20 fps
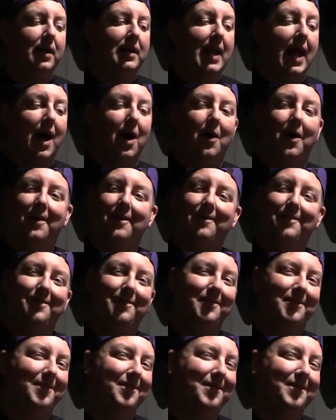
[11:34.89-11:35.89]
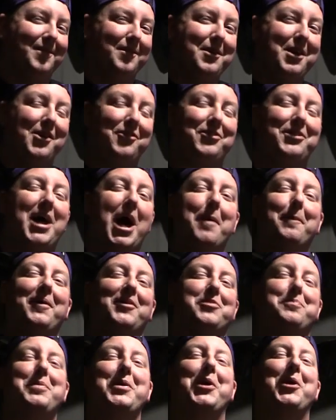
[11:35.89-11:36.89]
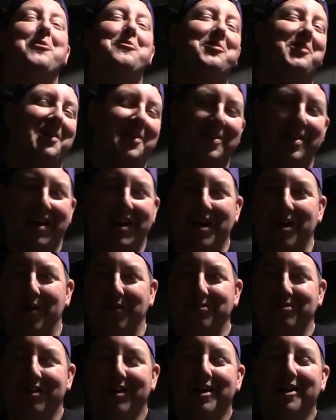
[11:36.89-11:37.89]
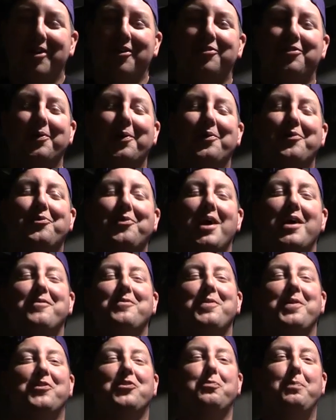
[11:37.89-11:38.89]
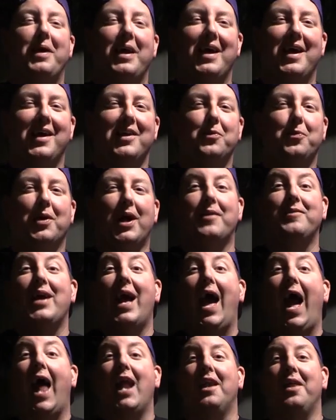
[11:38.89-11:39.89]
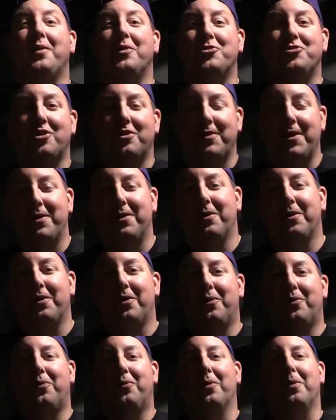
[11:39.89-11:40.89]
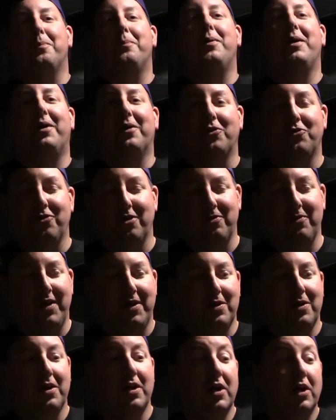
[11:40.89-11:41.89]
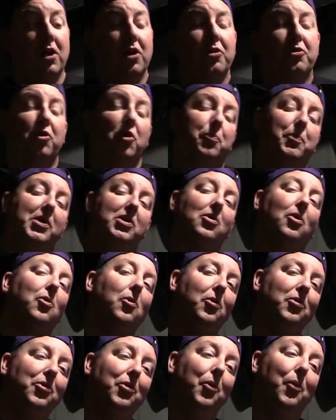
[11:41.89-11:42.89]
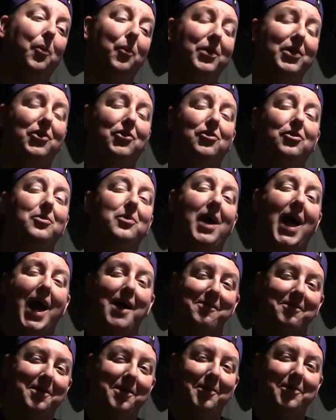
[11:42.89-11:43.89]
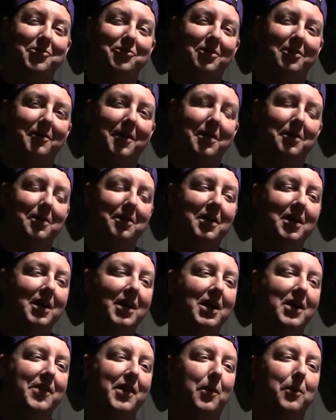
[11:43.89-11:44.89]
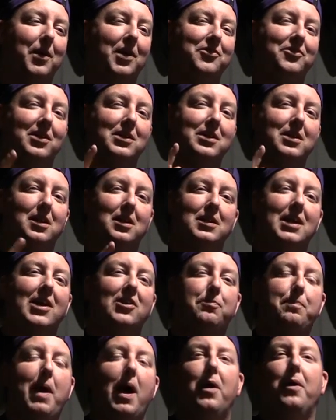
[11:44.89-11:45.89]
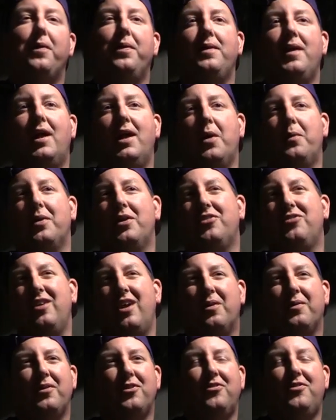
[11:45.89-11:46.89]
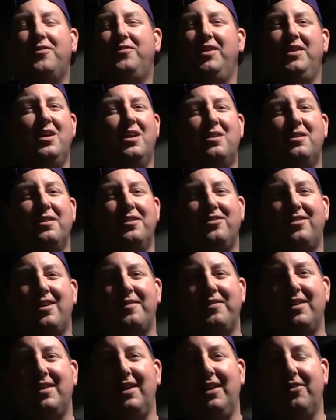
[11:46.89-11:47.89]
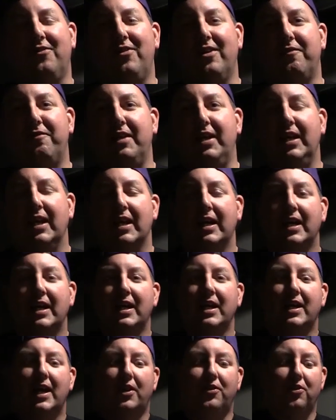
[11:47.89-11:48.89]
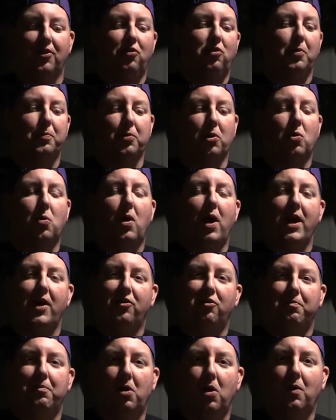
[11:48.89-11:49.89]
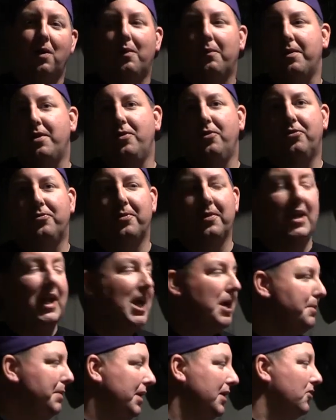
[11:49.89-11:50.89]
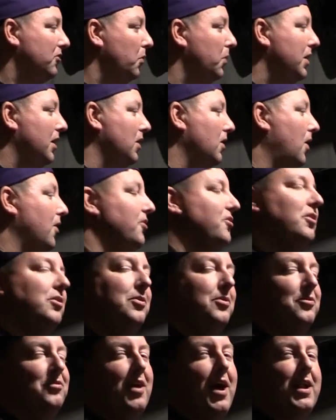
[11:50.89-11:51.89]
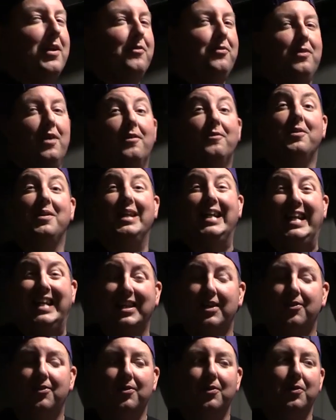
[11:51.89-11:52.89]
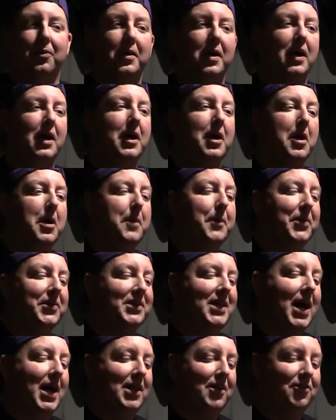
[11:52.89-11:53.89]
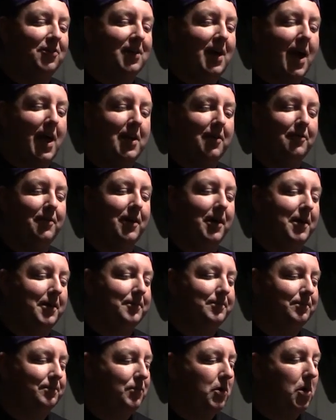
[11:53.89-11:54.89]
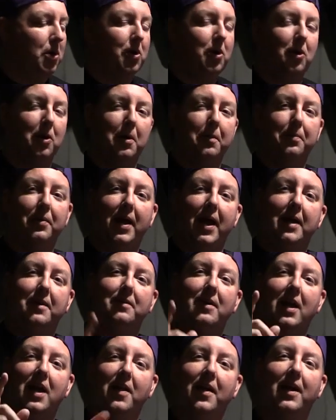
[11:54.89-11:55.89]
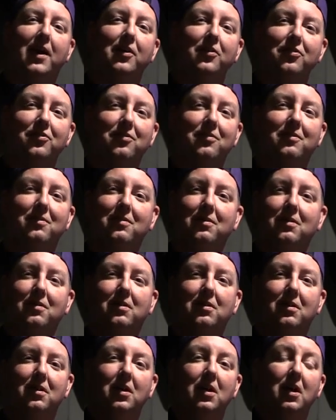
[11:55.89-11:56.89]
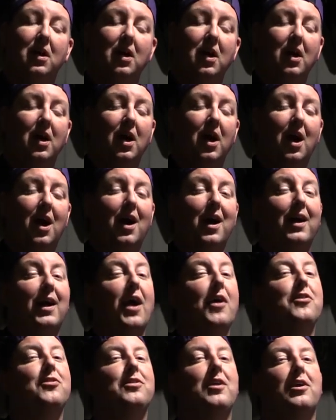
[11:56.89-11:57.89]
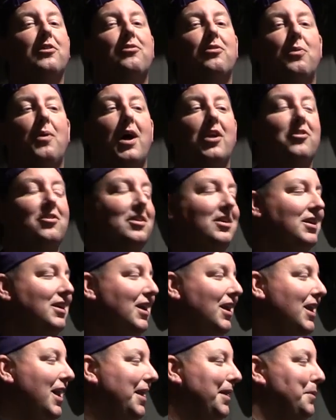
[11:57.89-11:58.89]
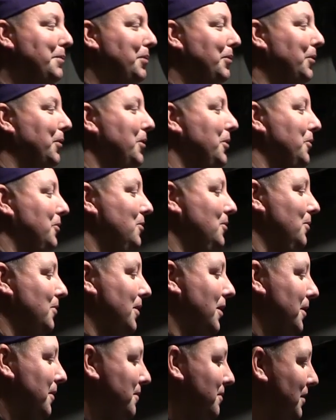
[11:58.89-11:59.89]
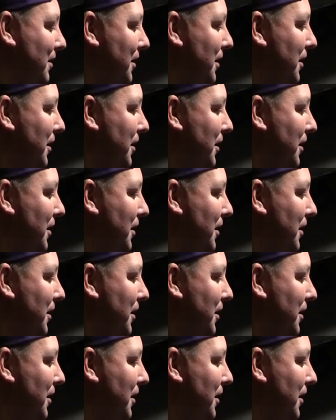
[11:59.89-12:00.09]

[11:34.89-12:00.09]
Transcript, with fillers: Now, it's not much bigger for anything else. So if we ever expand, we're gonna have to add another generator or a bigger generator. Truth be told, we do have another generator that runs a little less power than that. I wanna say it runs 1500 or 1750. That's a super quiet, small one we use for camping. So we could also use that if we ever needed to. But that is kind of our current plan. Anything else? Nope. All right, guys, thanks for watching. Again, I implore you to